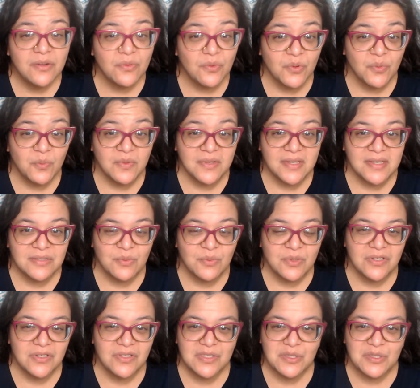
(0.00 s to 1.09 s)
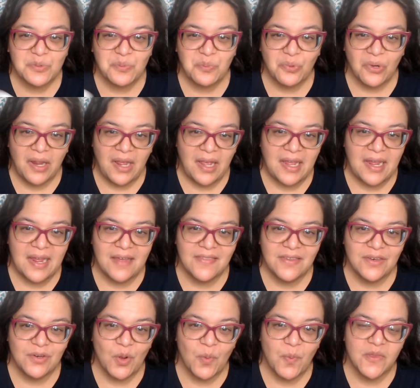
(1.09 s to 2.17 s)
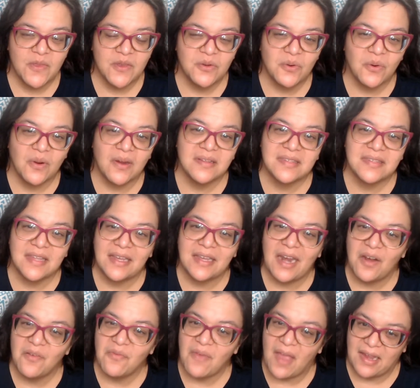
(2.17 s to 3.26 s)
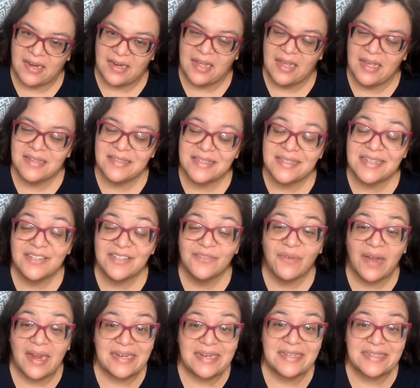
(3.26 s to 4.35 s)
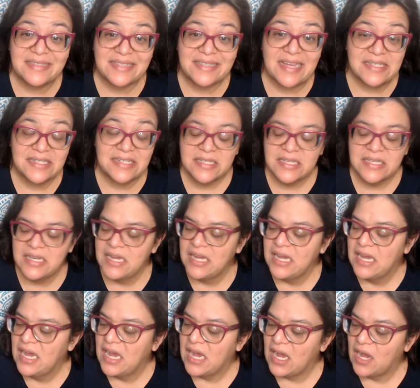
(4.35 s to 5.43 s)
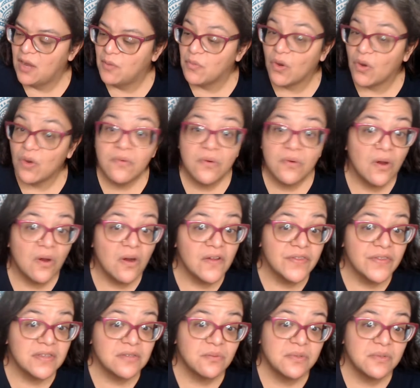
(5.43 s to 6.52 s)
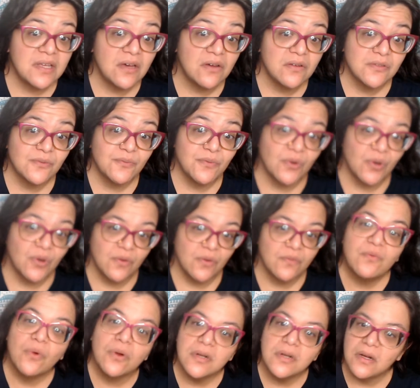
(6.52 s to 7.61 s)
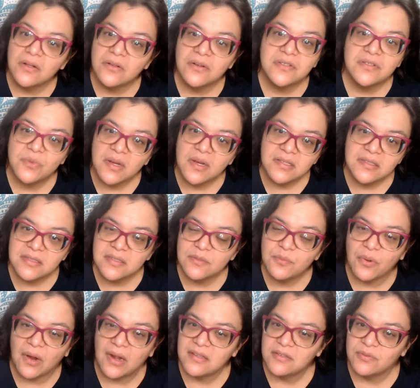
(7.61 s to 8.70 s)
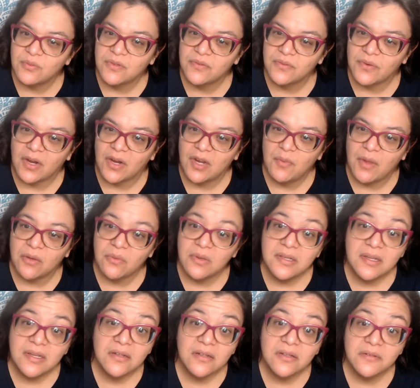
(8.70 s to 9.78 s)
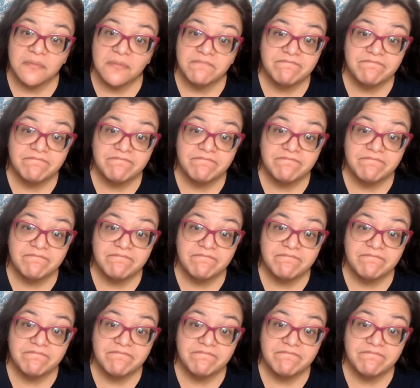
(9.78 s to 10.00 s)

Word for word: room because when you spray and then you open the door, it's like an invite. it's an inviting scent. Um, overall, this retails for four dollars US. Price will vary by retailer.